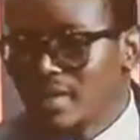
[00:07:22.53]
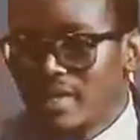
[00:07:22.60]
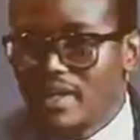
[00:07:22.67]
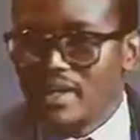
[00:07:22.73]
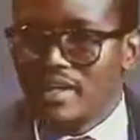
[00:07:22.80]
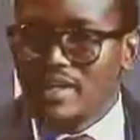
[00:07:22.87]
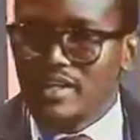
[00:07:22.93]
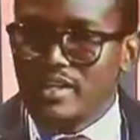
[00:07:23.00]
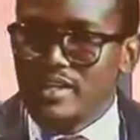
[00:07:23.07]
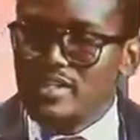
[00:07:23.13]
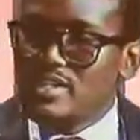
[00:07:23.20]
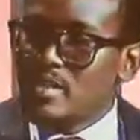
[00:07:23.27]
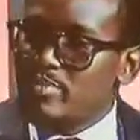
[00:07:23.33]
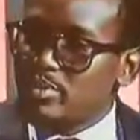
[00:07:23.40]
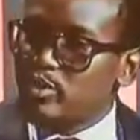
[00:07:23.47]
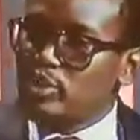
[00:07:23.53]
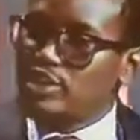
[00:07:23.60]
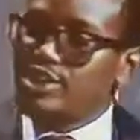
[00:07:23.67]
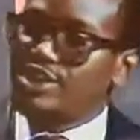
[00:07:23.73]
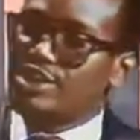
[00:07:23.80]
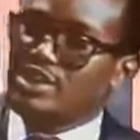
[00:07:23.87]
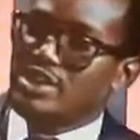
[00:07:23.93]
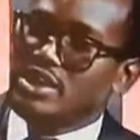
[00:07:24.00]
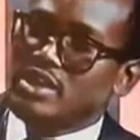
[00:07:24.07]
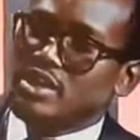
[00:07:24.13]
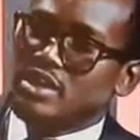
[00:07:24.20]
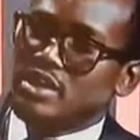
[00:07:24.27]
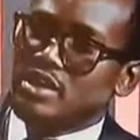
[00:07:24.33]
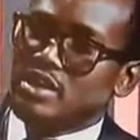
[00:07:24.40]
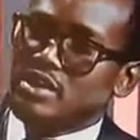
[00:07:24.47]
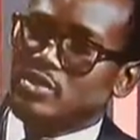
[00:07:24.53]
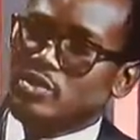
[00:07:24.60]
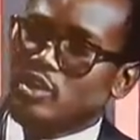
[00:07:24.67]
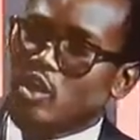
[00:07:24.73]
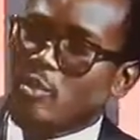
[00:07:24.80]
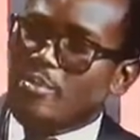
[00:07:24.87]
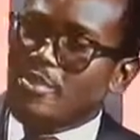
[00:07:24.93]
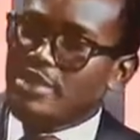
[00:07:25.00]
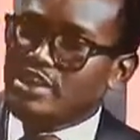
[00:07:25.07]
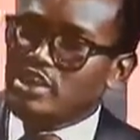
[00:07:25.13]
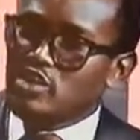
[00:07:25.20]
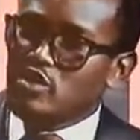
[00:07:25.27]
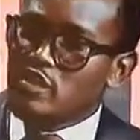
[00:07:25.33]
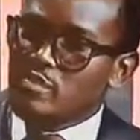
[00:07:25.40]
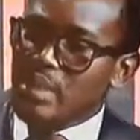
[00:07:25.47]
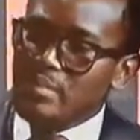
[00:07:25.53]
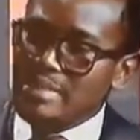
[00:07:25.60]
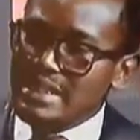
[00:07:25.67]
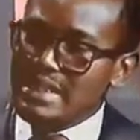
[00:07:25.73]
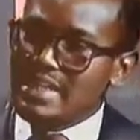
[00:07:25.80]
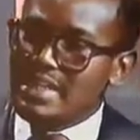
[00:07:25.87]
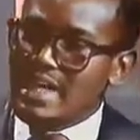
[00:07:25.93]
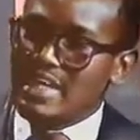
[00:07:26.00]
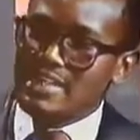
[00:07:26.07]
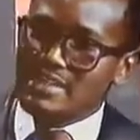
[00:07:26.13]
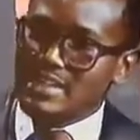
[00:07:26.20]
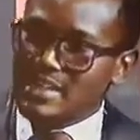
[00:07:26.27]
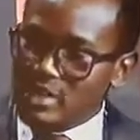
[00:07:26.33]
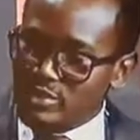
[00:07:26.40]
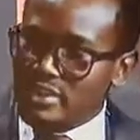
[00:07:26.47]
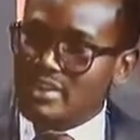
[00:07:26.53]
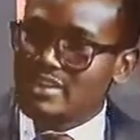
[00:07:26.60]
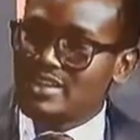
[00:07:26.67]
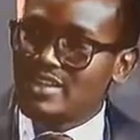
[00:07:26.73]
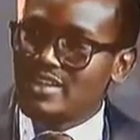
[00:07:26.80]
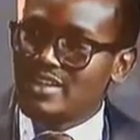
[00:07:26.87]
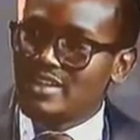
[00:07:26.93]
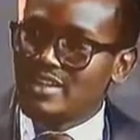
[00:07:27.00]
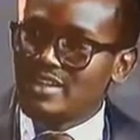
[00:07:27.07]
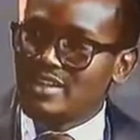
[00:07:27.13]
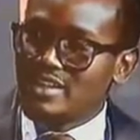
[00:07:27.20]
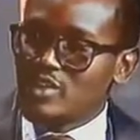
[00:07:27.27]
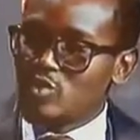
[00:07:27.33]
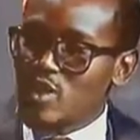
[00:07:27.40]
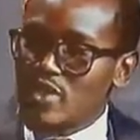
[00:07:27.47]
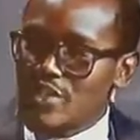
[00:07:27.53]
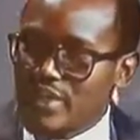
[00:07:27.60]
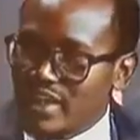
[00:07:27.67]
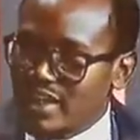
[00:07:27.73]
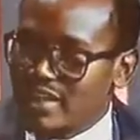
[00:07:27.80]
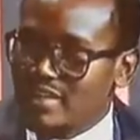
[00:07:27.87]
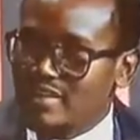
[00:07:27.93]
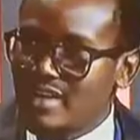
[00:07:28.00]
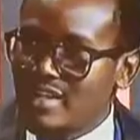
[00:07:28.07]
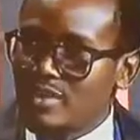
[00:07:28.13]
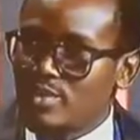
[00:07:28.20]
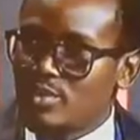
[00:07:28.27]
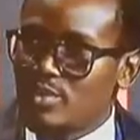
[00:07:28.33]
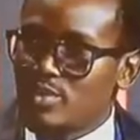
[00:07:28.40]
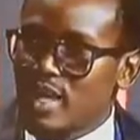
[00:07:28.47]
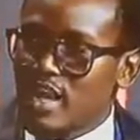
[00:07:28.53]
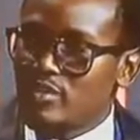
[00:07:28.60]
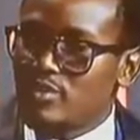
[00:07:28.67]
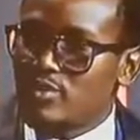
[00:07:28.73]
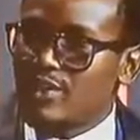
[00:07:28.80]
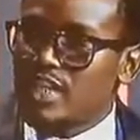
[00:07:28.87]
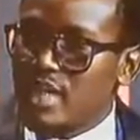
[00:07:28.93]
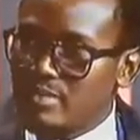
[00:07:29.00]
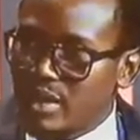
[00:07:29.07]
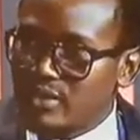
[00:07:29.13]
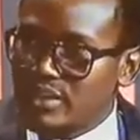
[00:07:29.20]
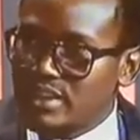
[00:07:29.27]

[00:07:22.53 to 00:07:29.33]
his approach to the operations of the public and the State House is one thing that we will have to think about.